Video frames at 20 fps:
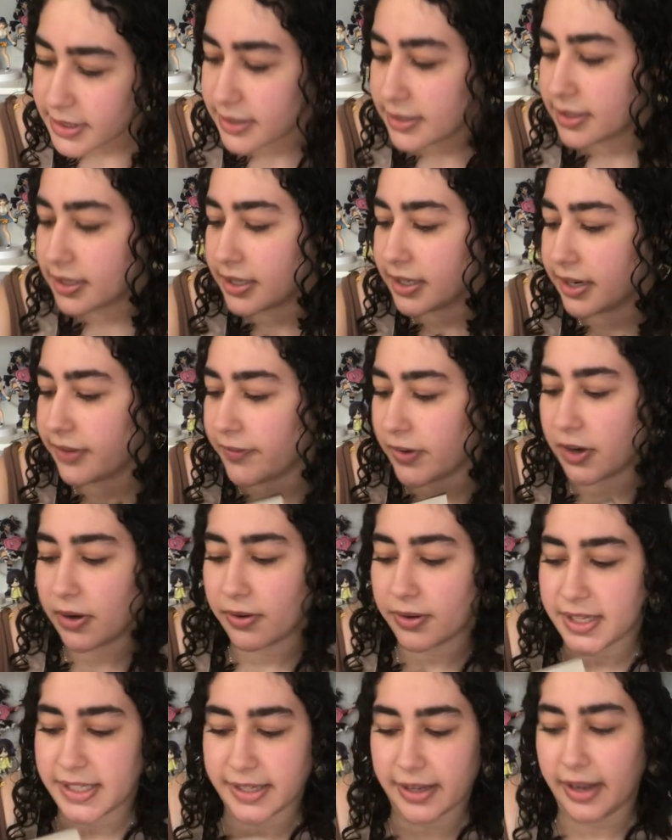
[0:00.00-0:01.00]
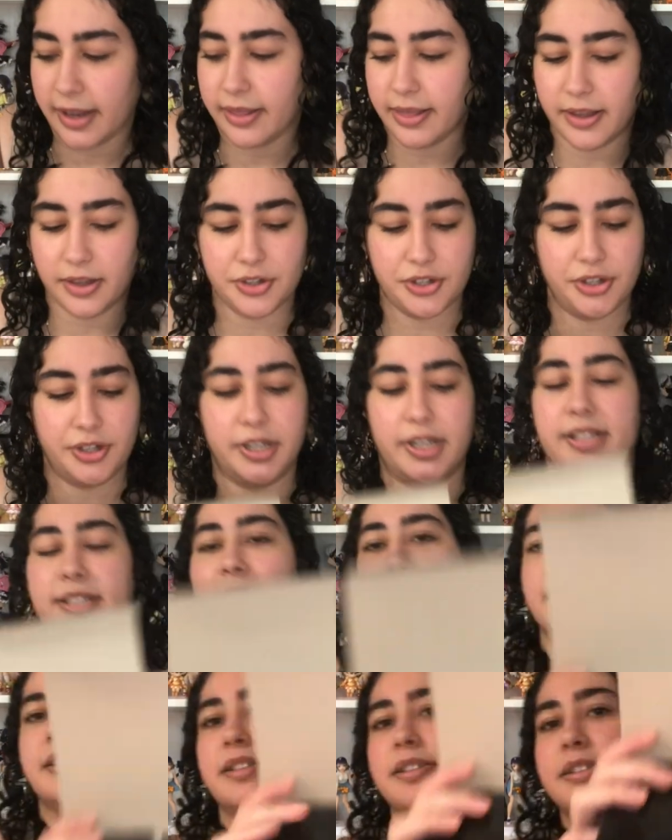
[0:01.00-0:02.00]
didn't even notice that. I think Chuuya's
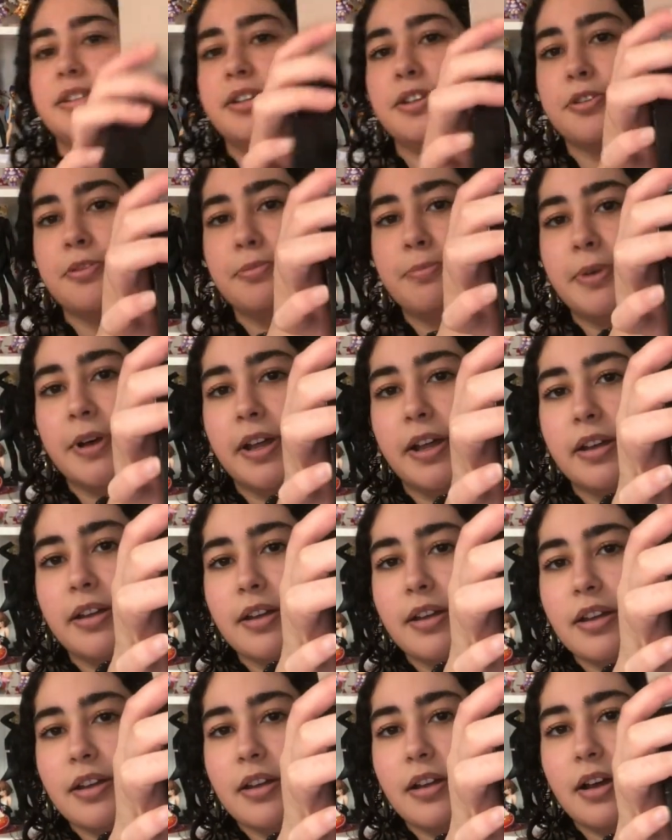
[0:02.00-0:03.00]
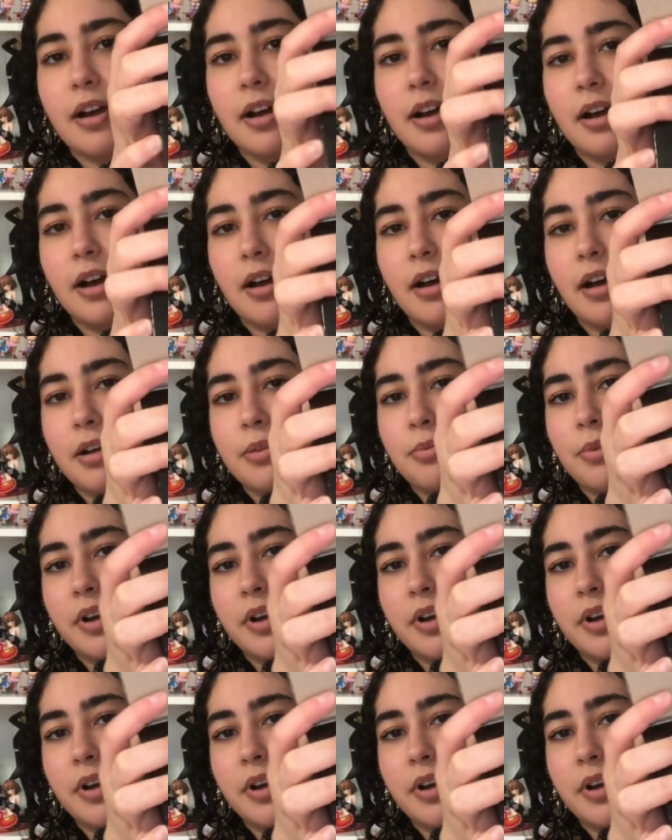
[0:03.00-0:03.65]
has it too, but on